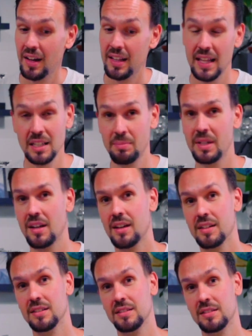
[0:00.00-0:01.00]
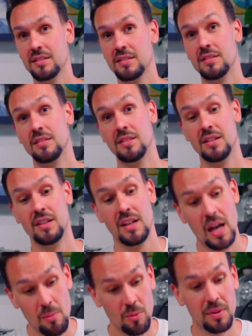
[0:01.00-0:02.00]
And that's because
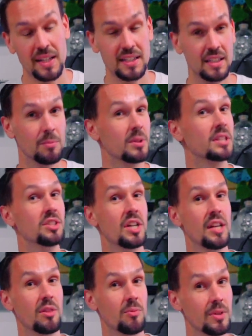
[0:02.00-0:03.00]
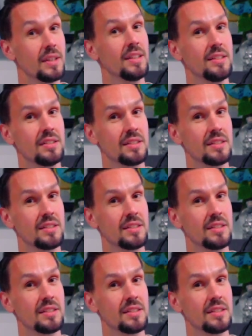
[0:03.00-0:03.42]
I'm replacing them with the J3s.